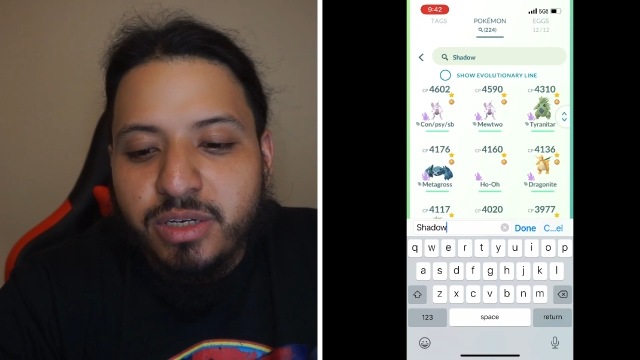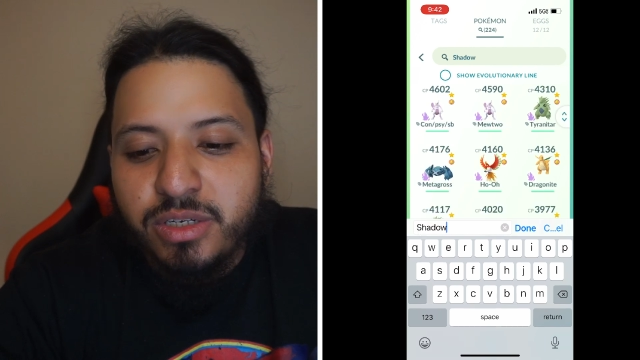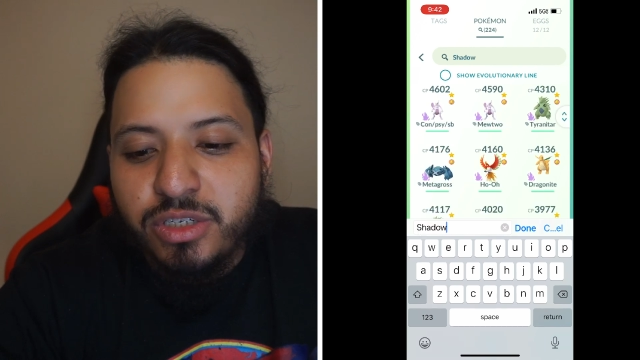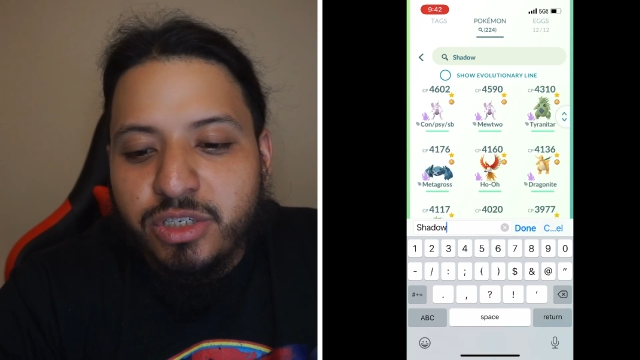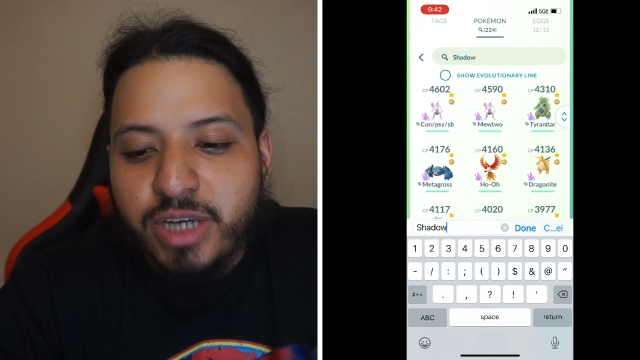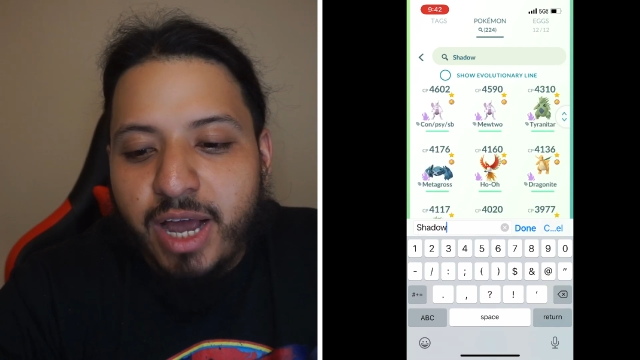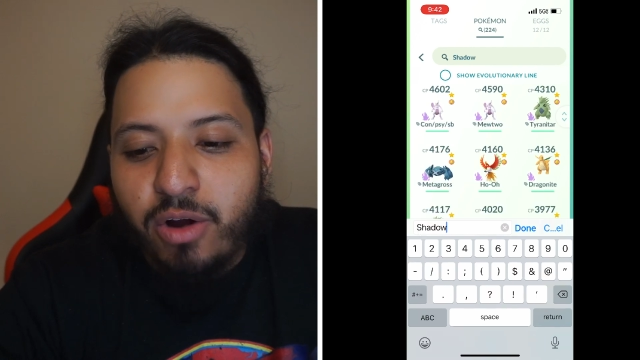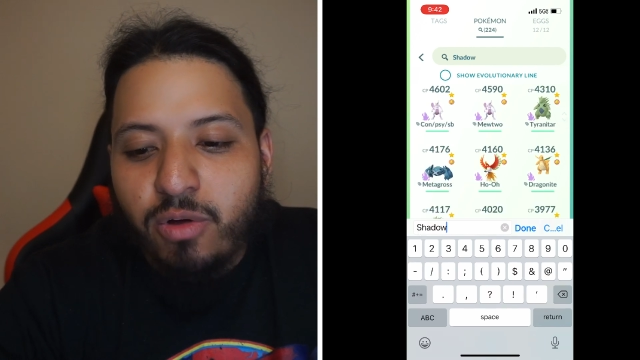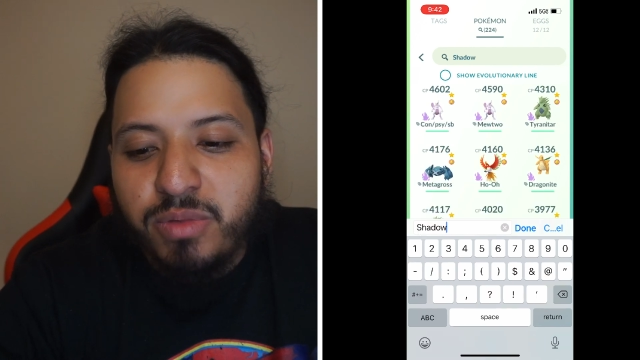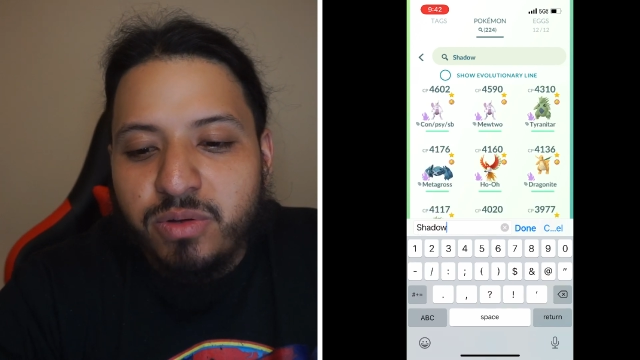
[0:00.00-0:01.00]

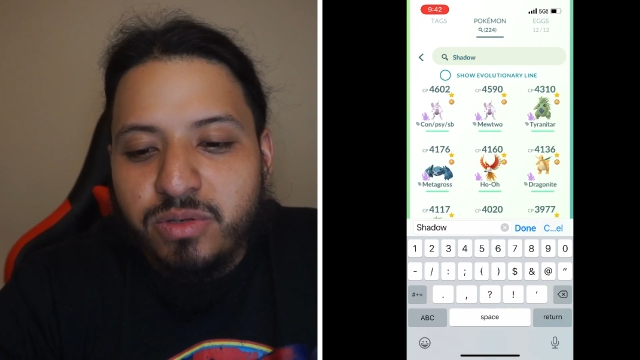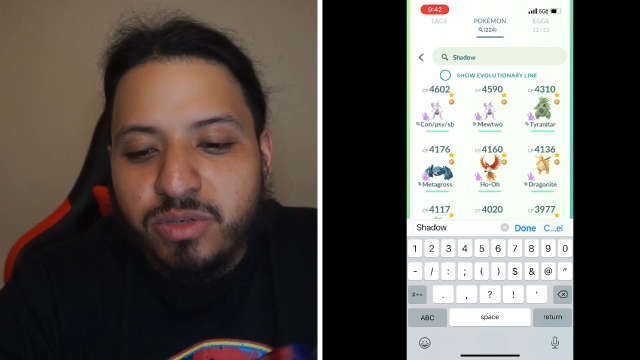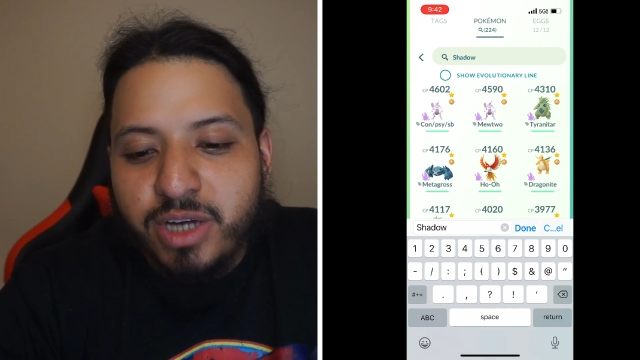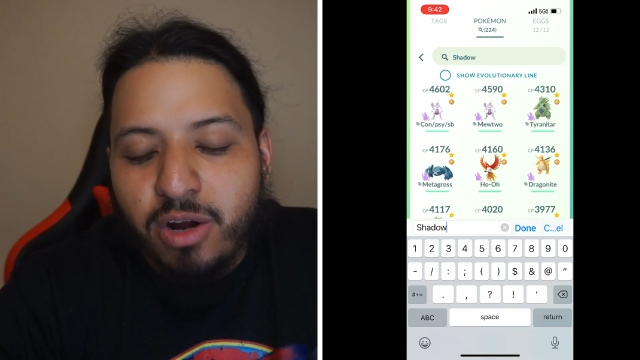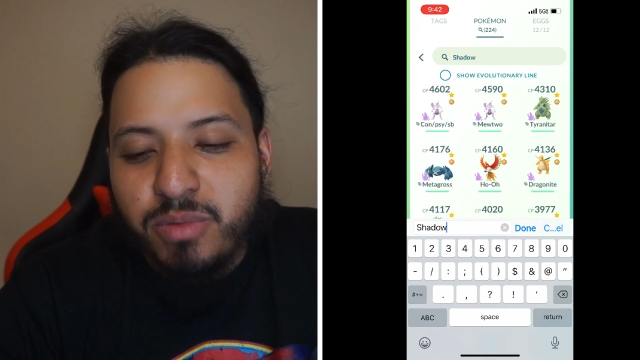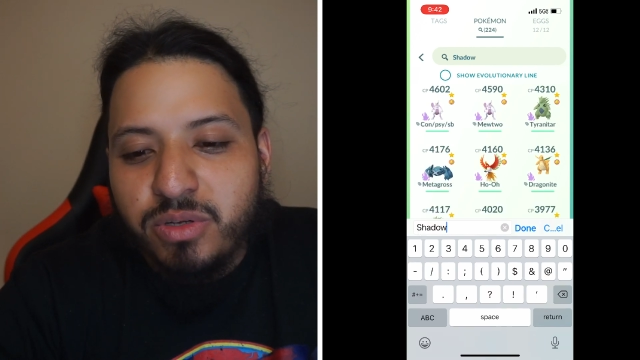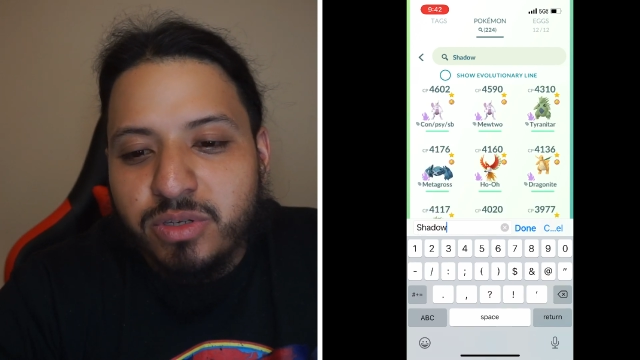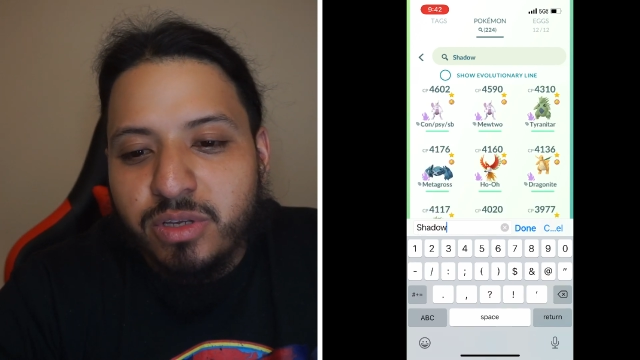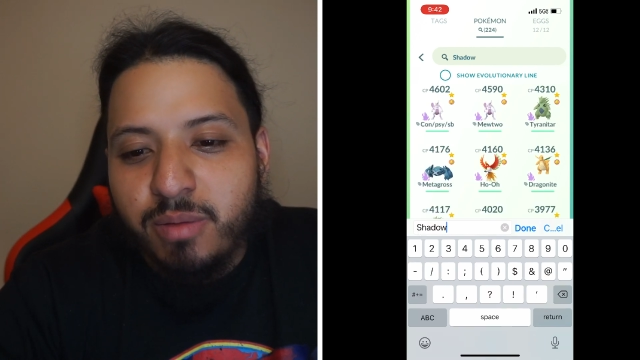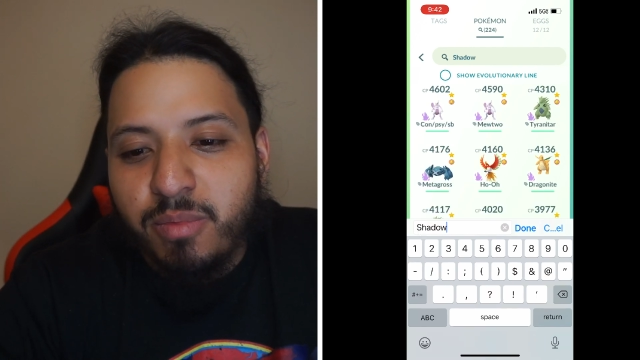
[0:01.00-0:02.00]
Shadow Mewtwo. Shadow Mewtwo
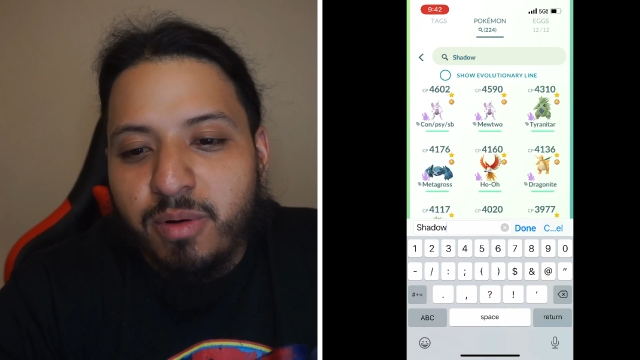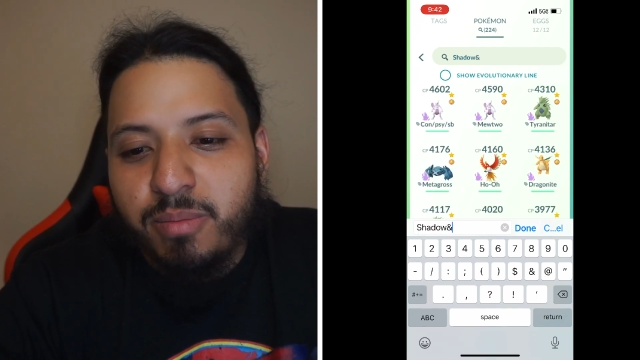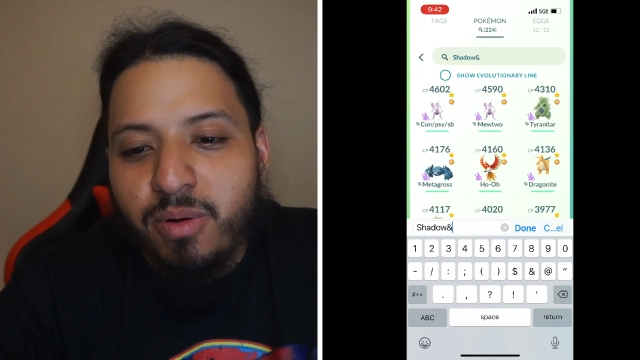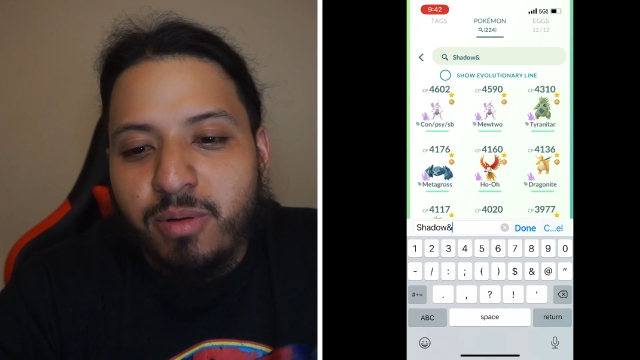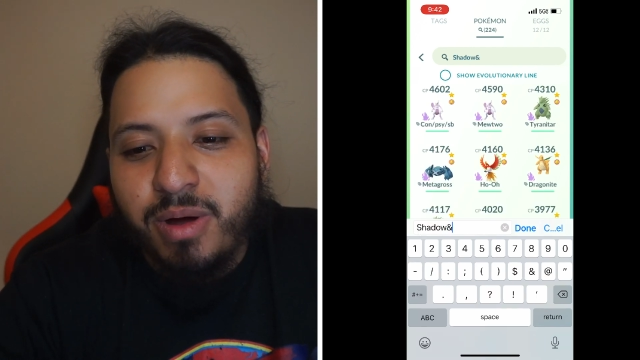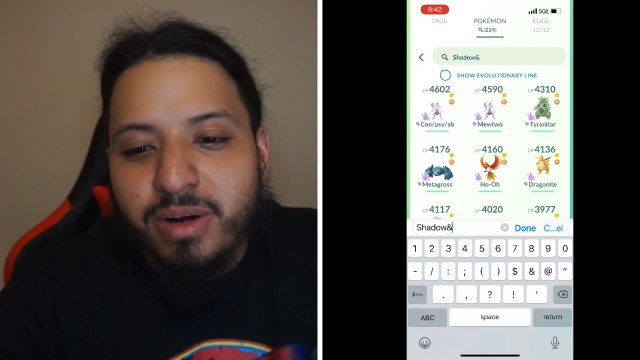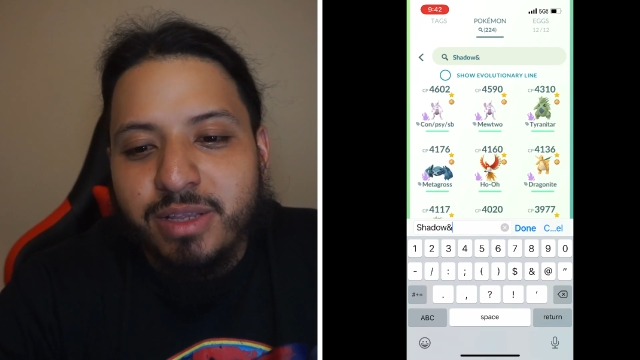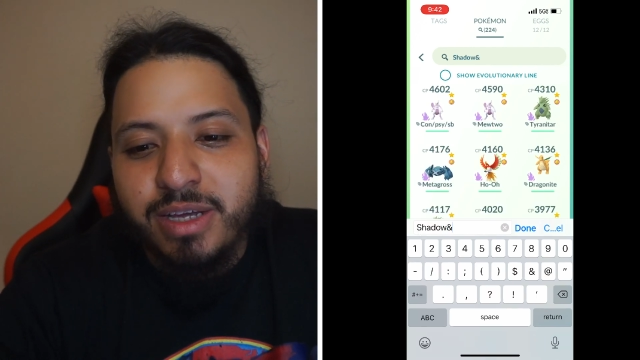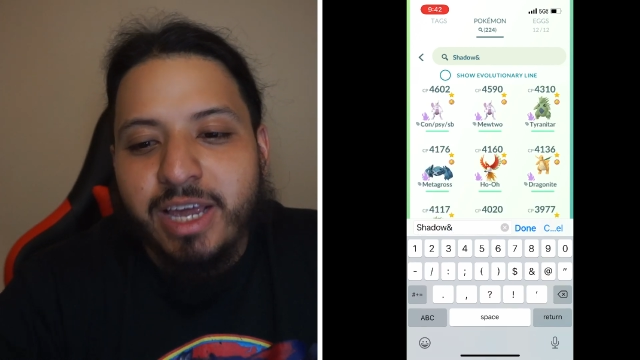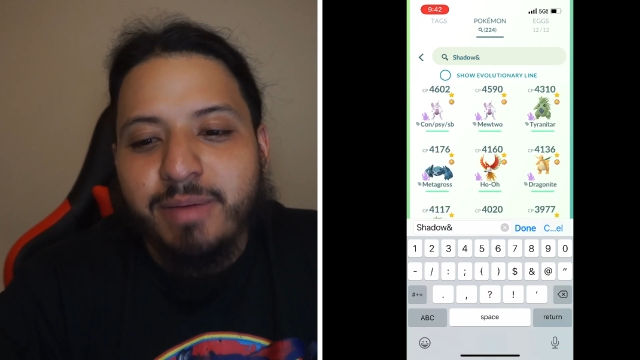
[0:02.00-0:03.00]
is the number 1 Pokemon in
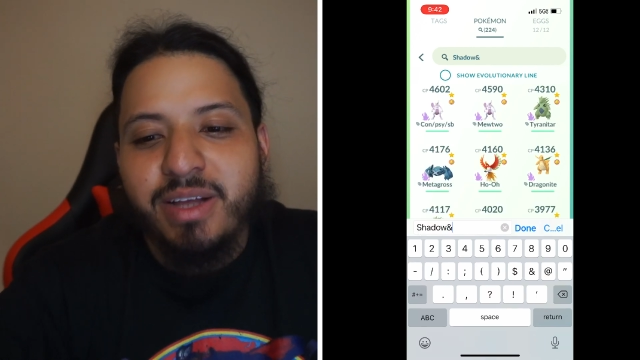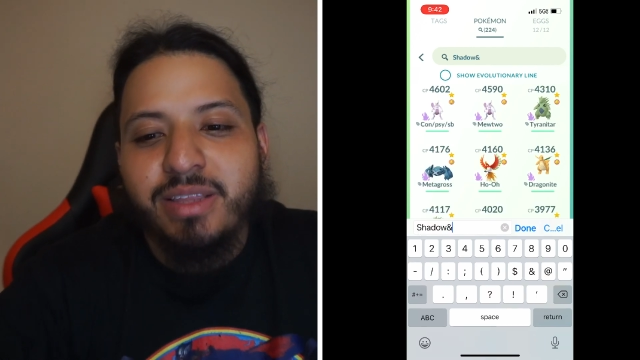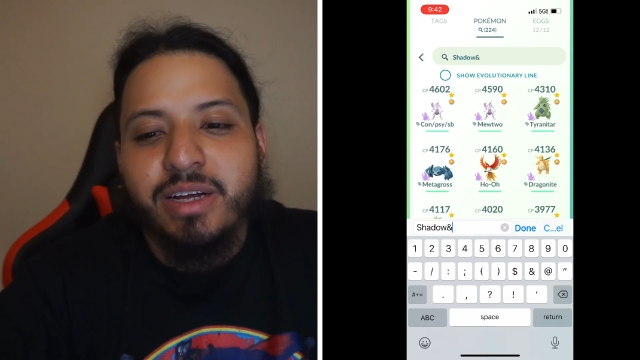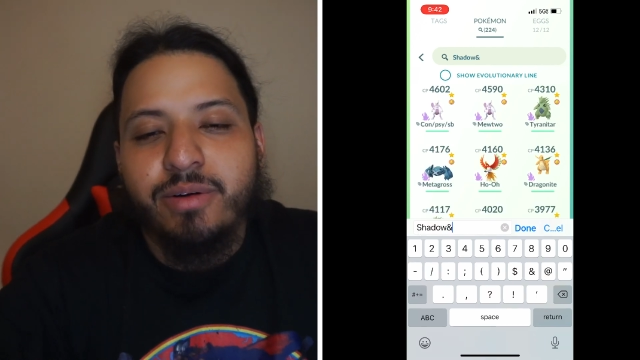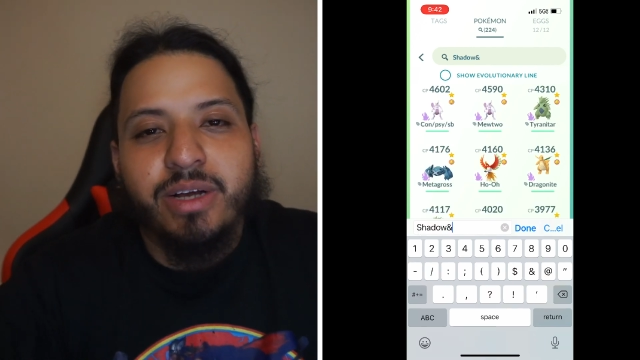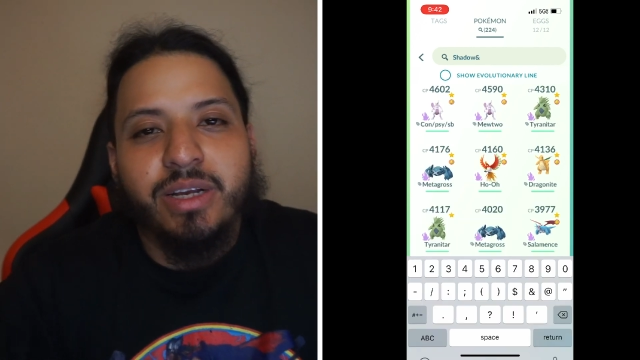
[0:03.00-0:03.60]
the game, I think, right